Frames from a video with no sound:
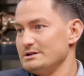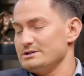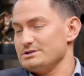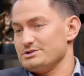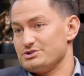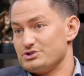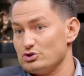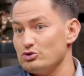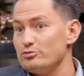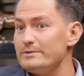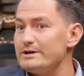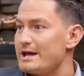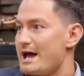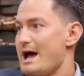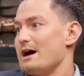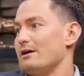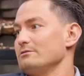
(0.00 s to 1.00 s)

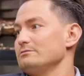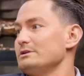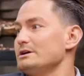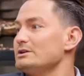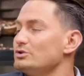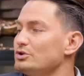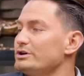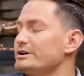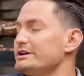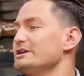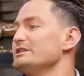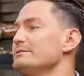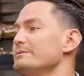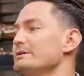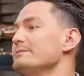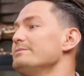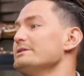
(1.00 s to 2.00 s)
zooming out and looking at the
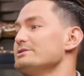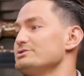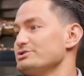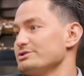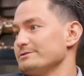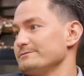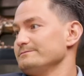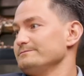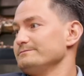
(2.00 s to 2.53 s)
big picture.